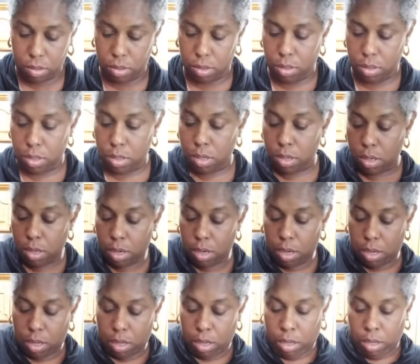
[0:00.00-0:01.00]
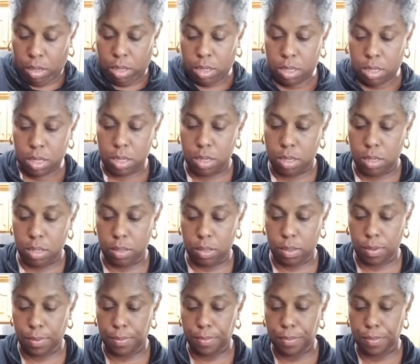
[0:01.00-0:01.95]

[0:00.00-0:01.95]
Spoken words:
(silence)